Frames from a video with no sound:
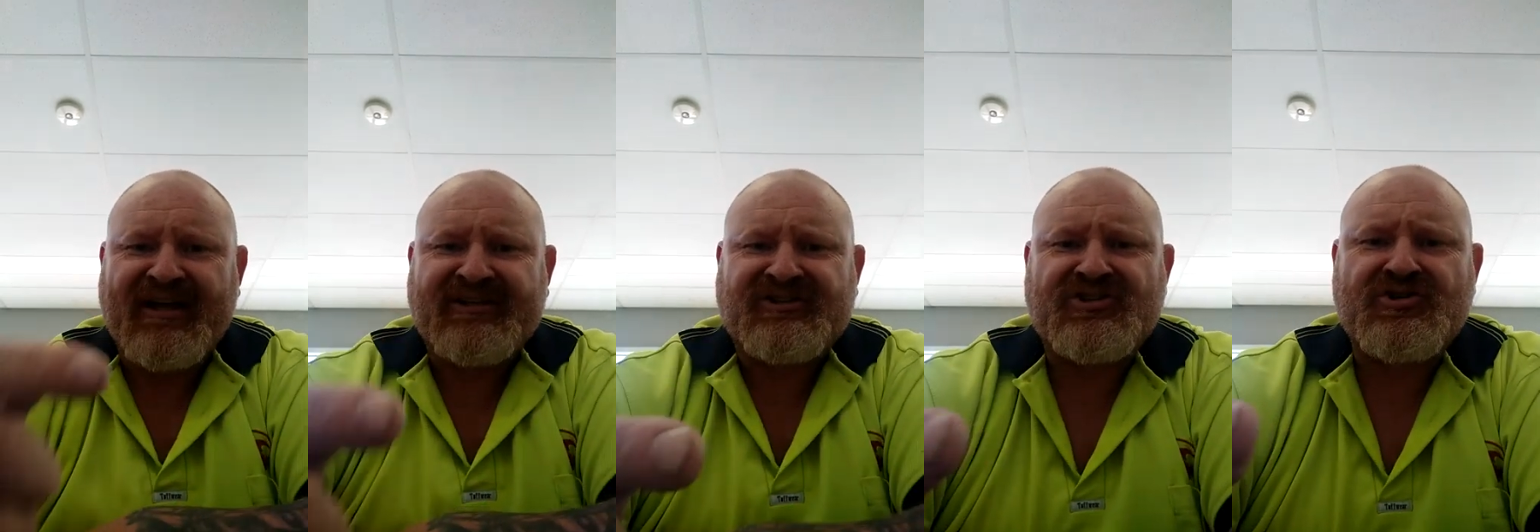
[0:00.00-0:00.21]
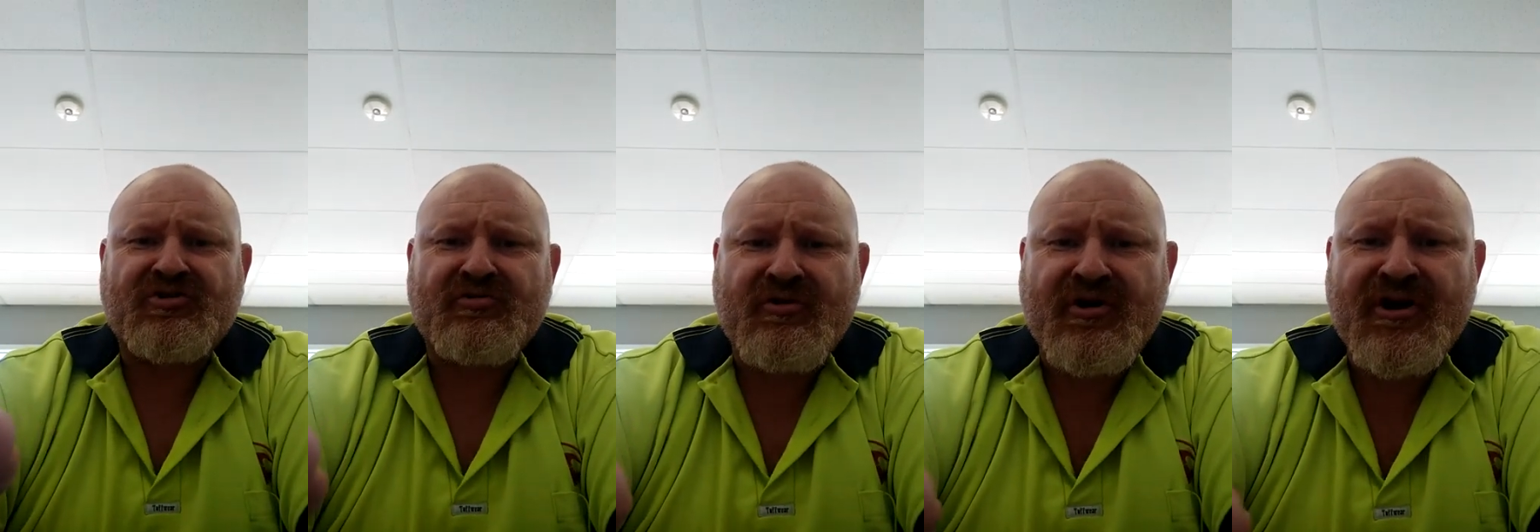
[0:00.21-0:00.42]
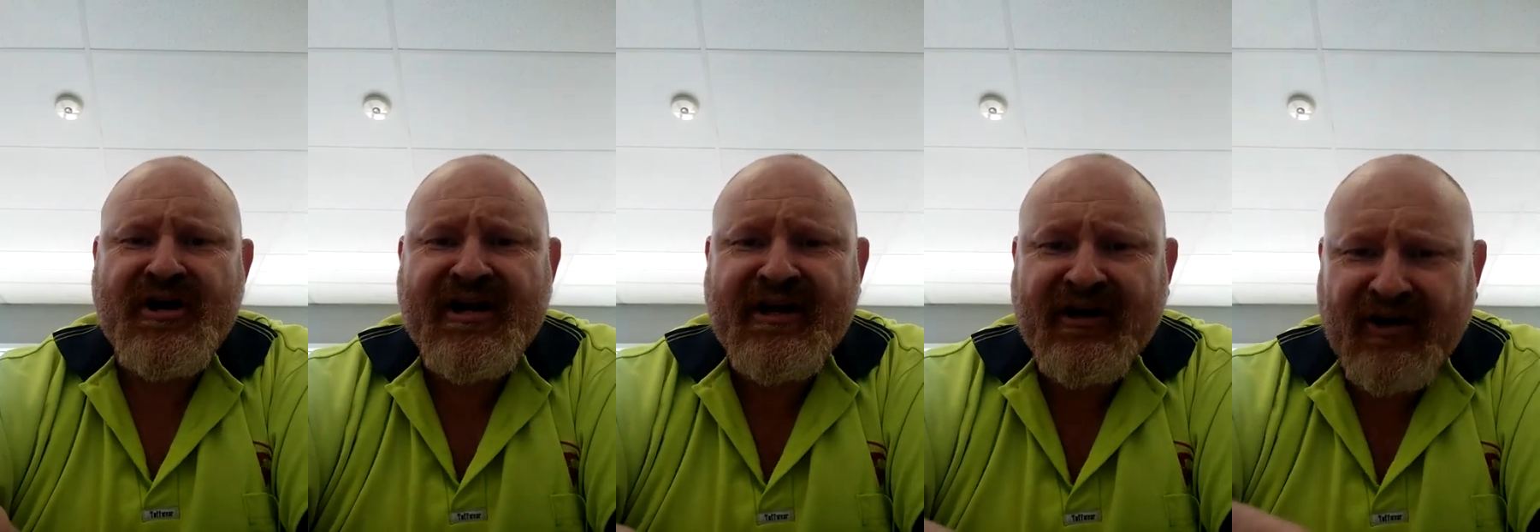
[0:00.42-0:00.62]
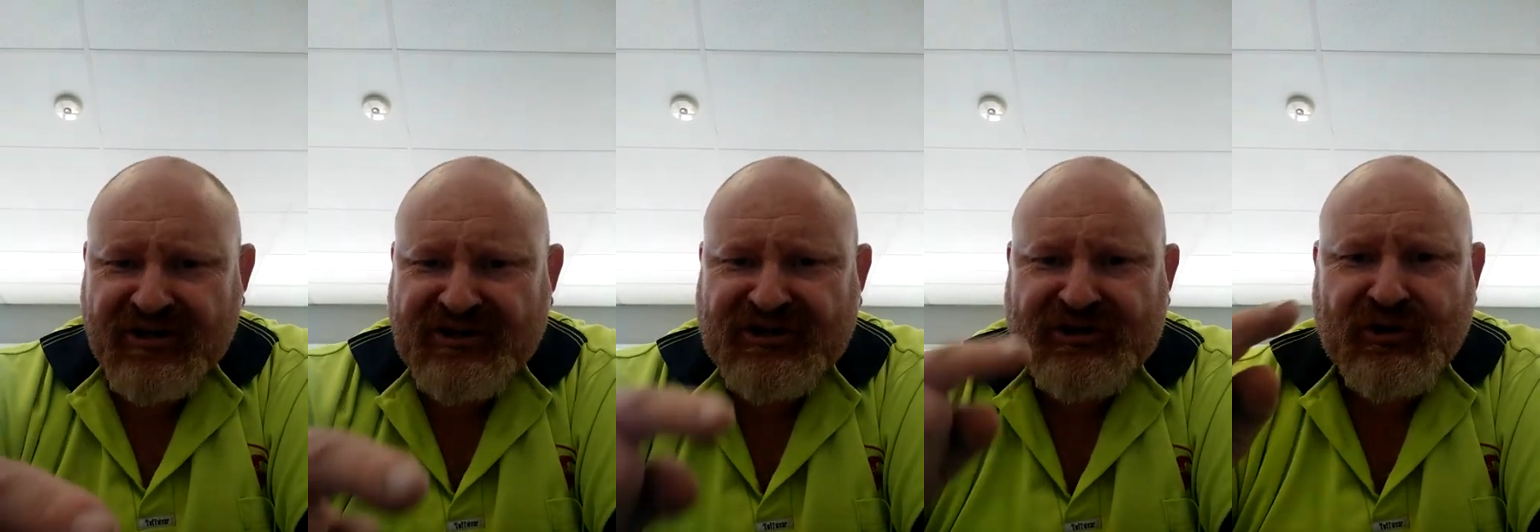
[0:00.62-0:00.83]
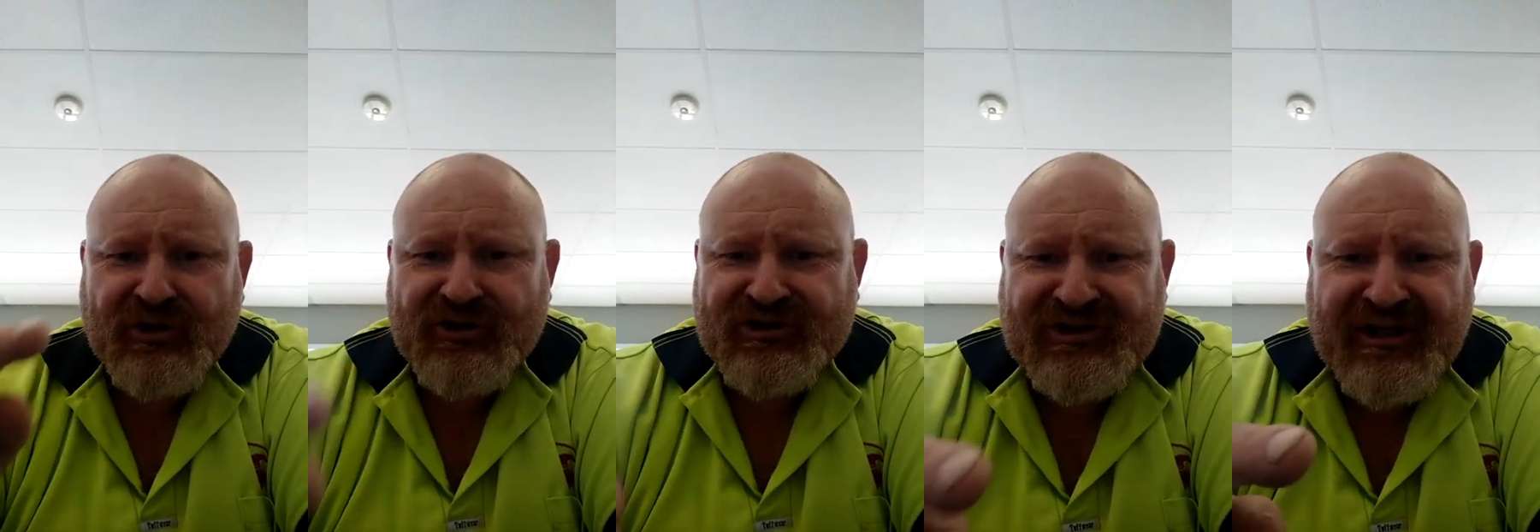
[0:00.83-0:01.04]
That's three, and I
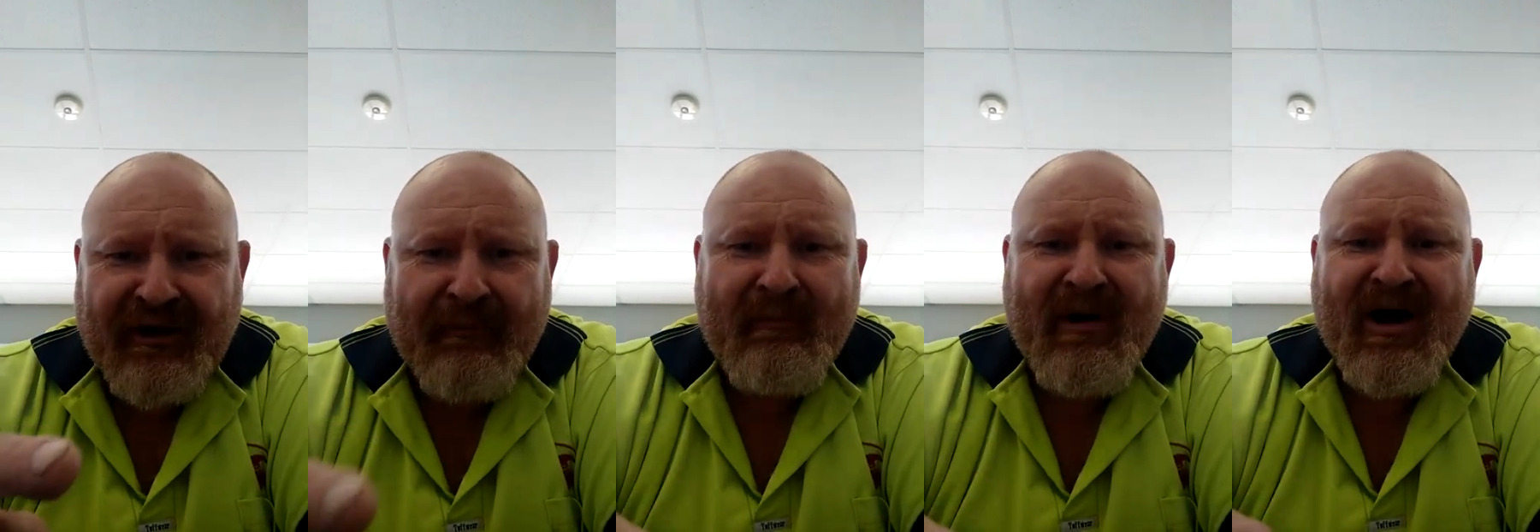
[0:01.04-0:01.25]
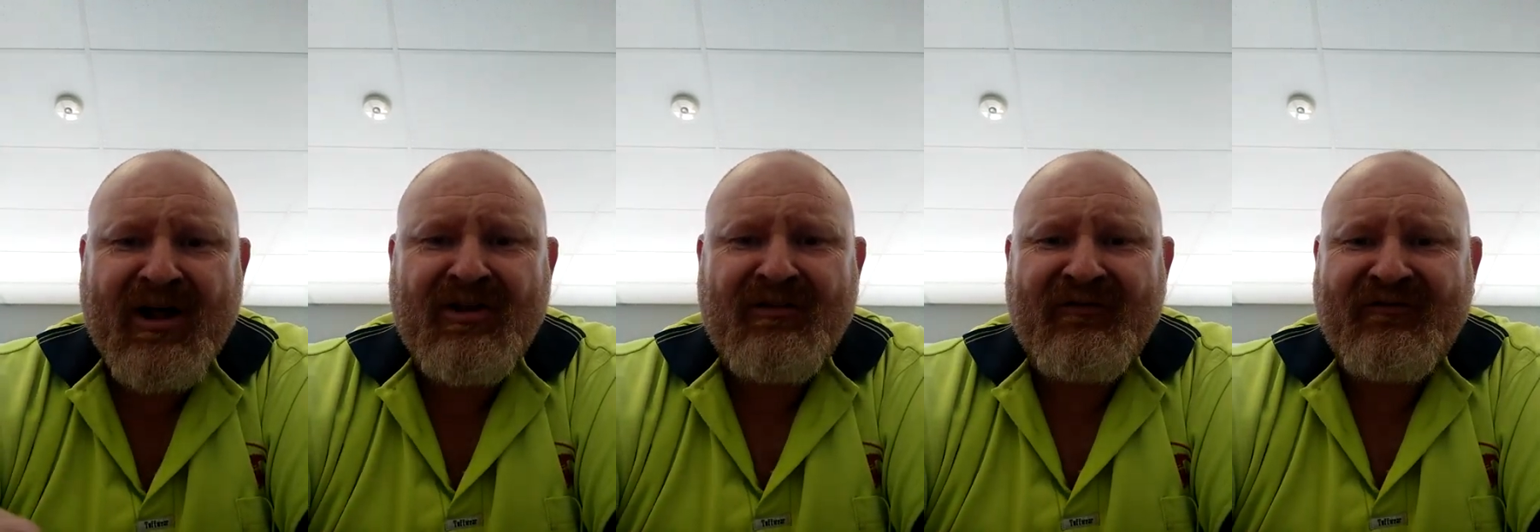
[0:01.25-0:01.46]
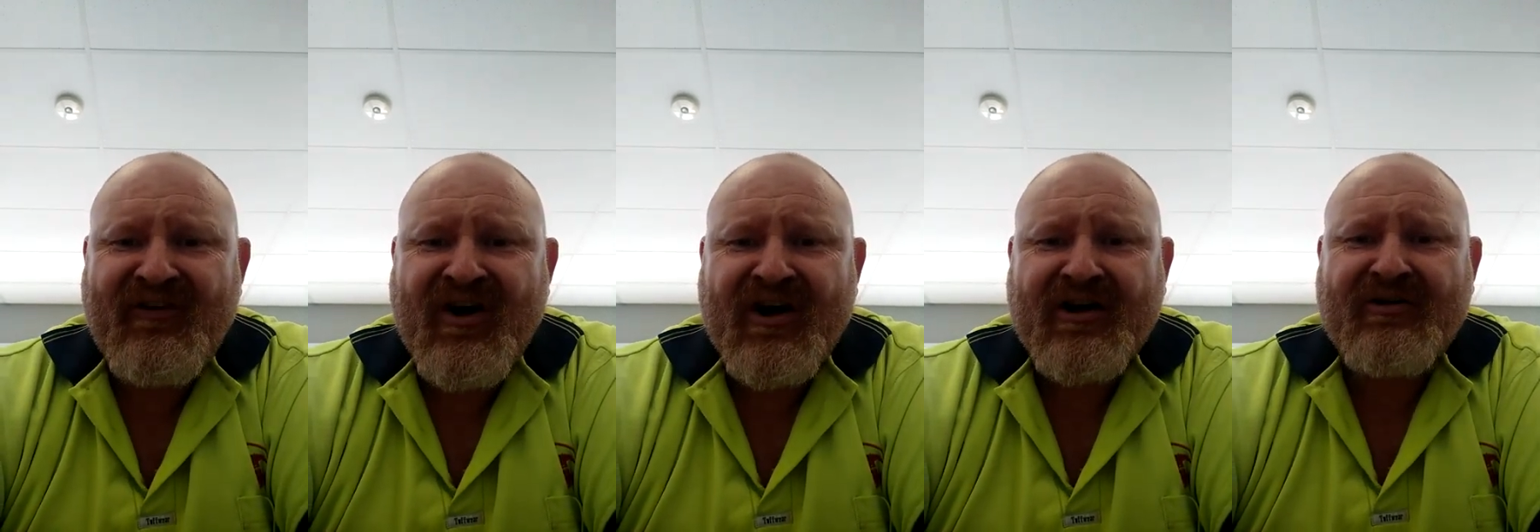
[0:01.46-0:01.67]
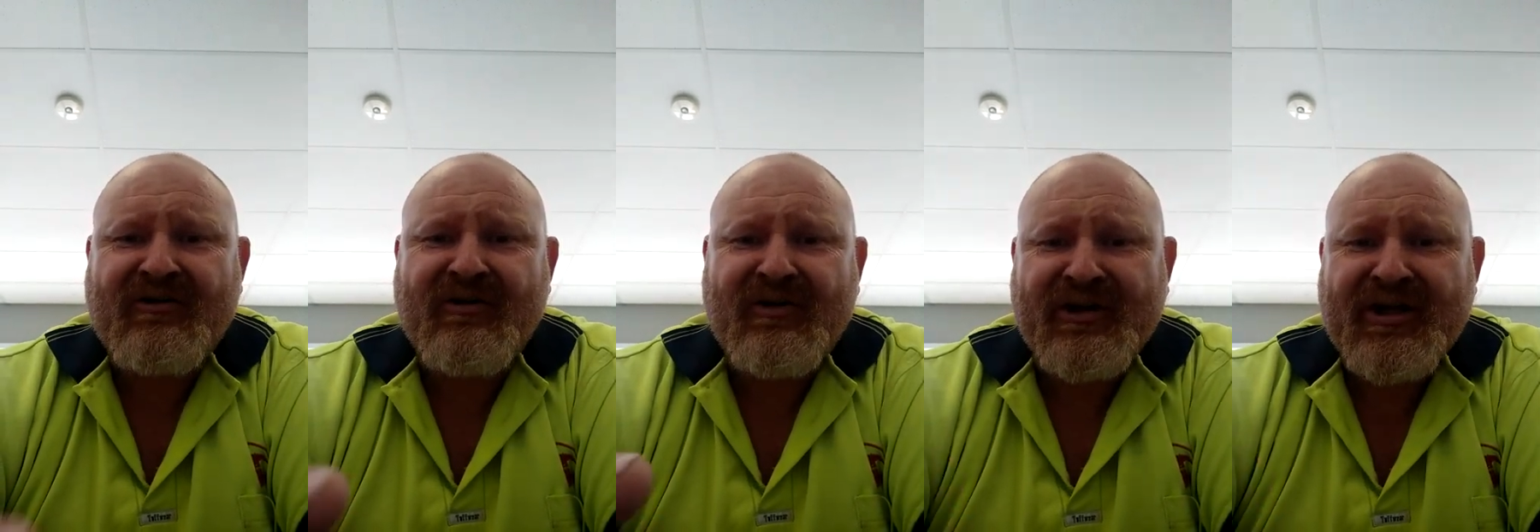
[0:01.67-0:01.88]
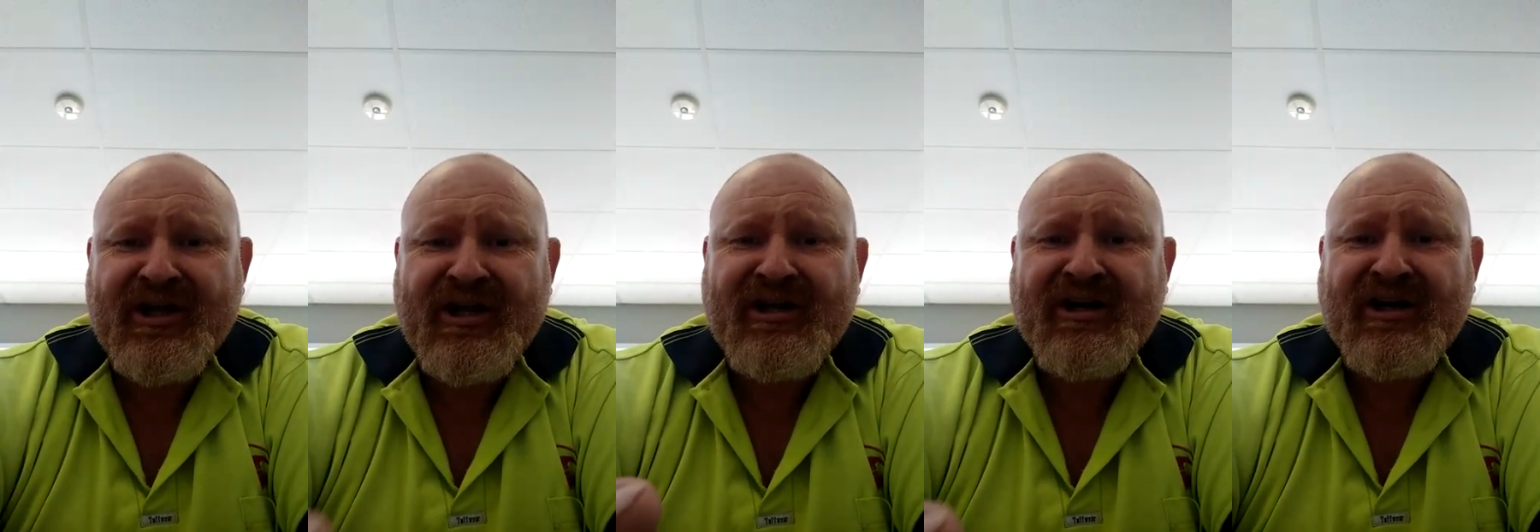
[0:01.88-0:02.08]
saw some
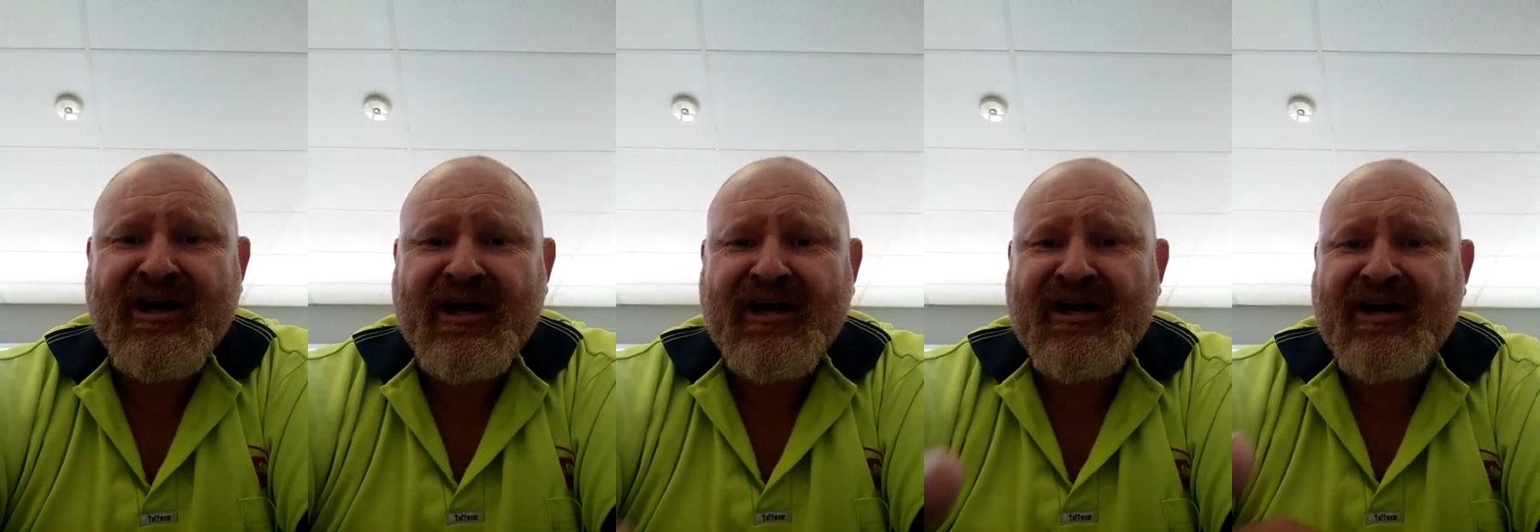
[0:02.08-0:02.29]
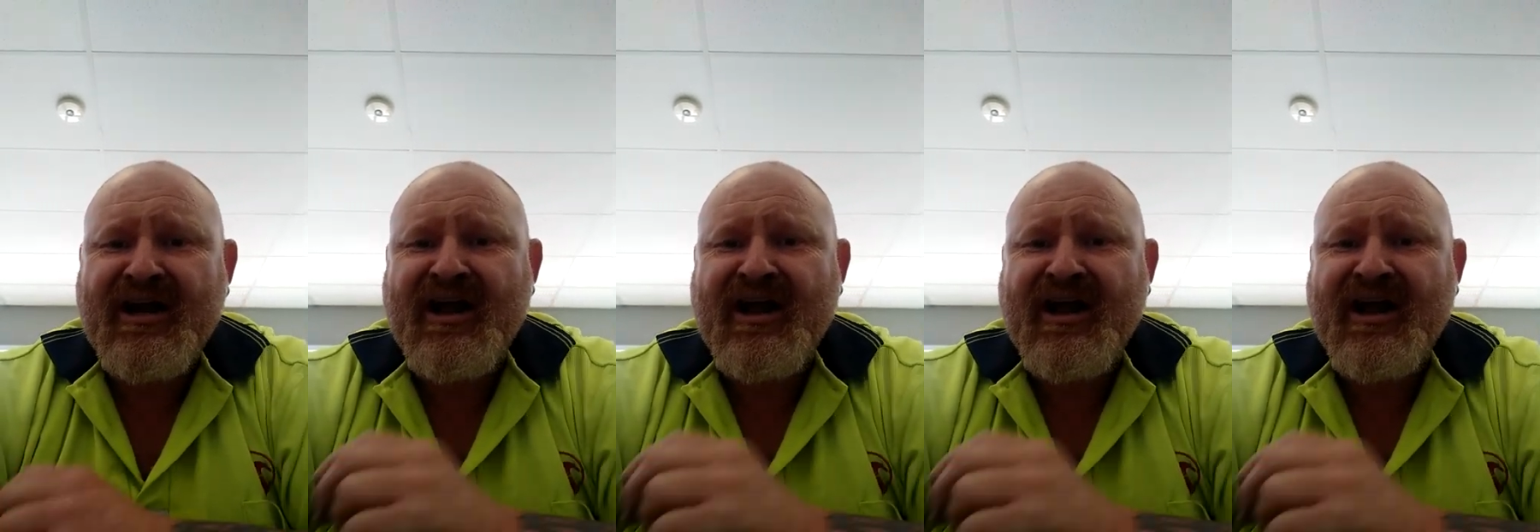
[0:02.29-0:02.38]
motherfucker on the internet.